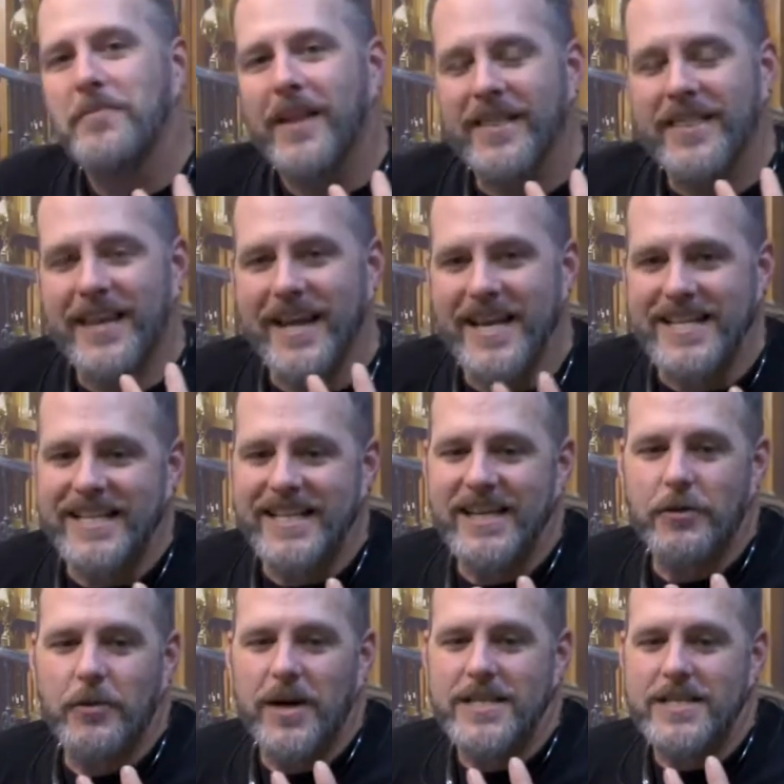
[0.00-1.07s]
the idea
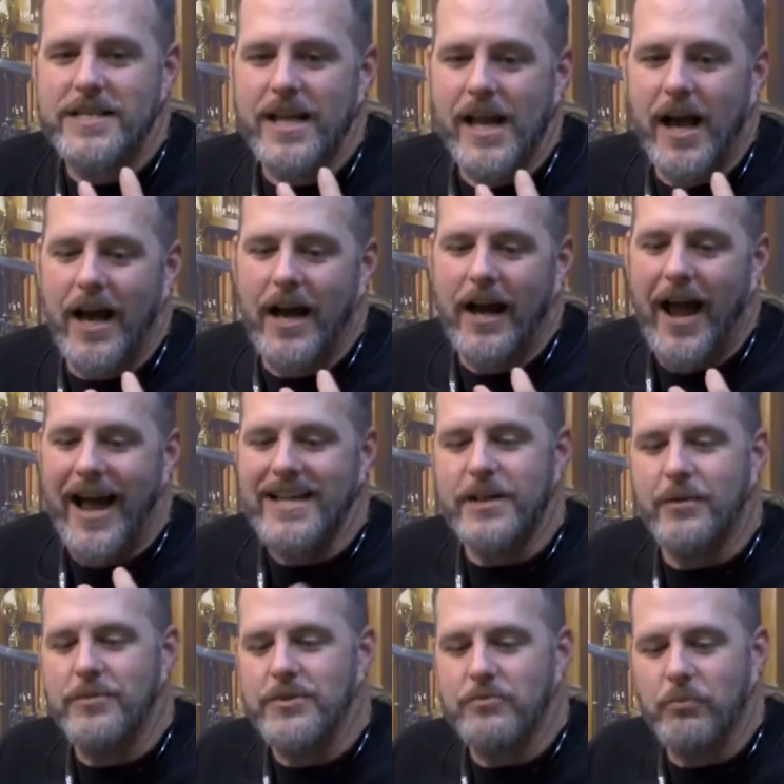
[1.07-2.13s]
was uh, as I
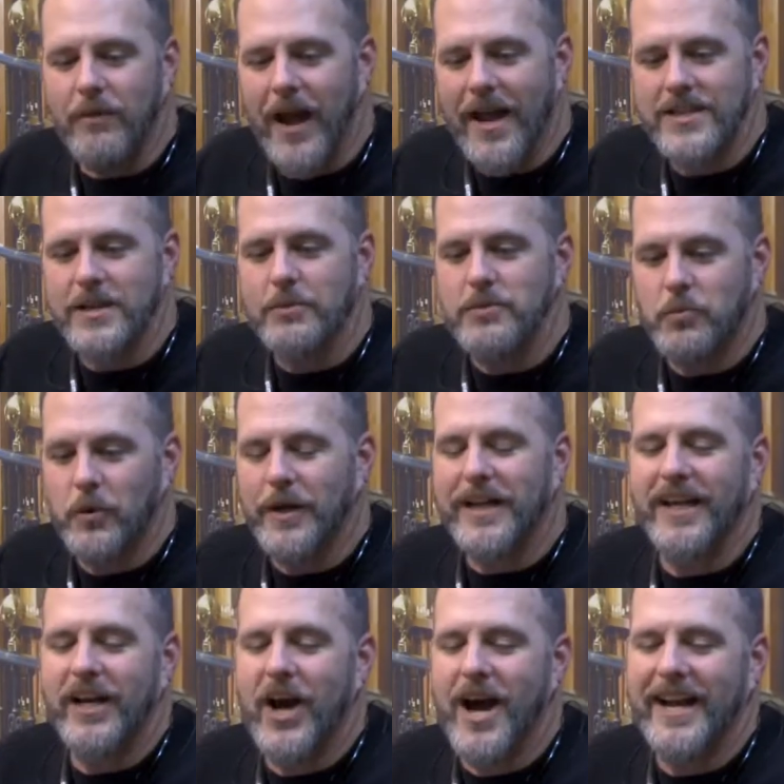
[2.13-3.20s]
was as I was
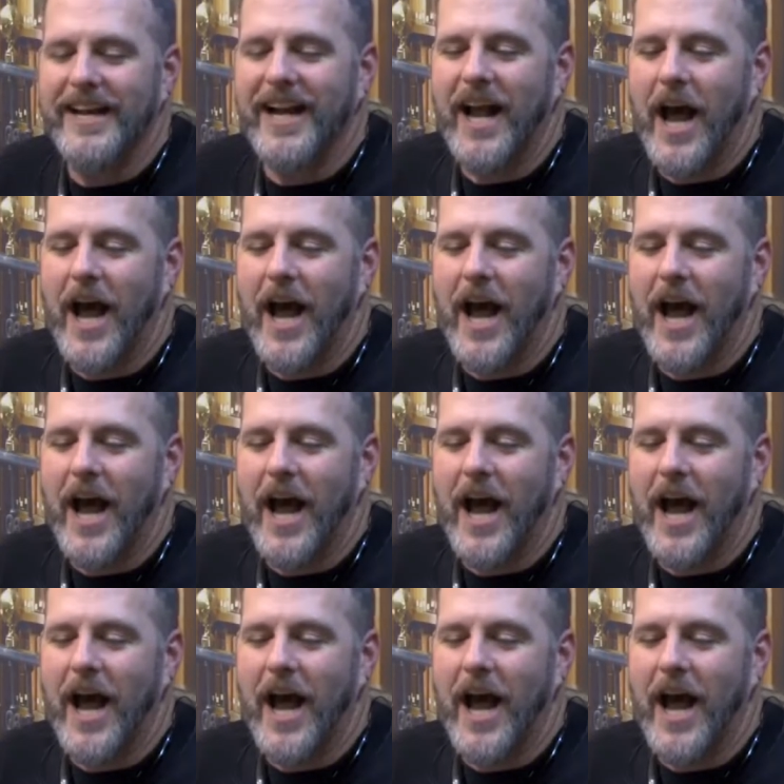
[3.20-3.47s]
working on it,